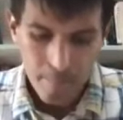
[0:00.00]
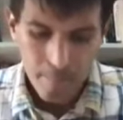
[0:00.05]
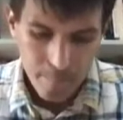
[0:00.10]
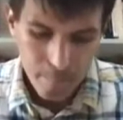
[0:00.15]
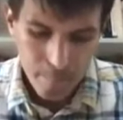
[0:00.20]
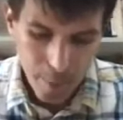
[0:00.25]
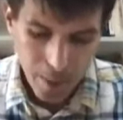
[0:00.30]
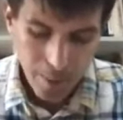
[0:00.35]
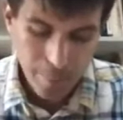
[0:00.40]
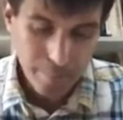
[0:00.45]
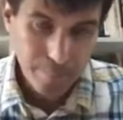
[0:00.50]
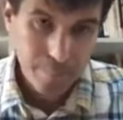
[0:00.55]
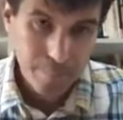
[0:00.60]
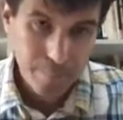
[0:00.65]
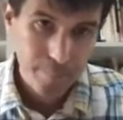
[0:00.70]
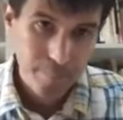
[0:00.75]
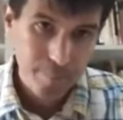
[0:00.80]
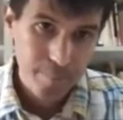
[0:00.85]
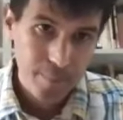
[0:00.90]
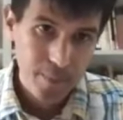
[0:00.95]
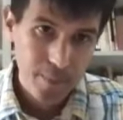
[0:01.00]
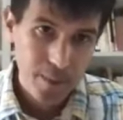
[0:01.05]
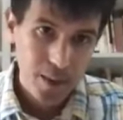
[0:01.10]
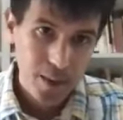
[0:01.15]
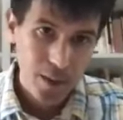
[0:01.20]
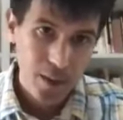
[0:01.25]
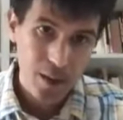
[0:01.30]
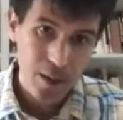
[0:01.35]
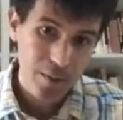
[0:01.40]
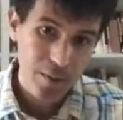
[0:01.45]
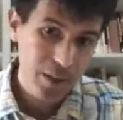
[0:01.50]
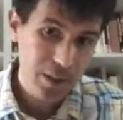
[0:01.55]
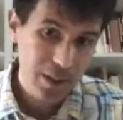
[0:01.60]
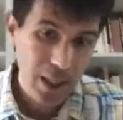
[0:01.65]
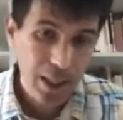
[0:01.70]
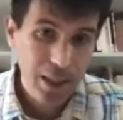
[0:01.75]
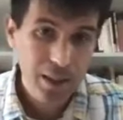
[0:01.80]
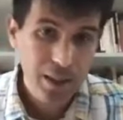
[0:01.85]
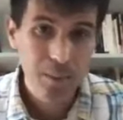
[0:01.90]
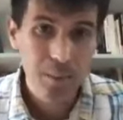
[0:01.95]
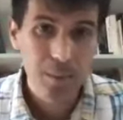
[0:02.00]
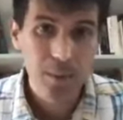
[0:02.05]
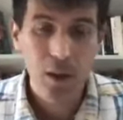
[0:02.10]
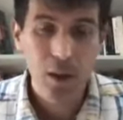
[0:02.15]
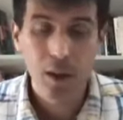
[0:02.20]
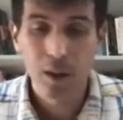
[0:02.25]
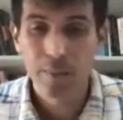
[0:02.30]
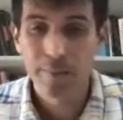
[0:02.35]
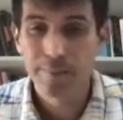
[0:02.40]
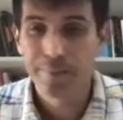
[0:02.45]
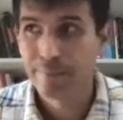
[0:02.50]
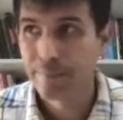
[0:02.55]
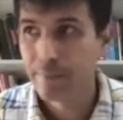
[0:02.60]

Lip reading: But if asylum law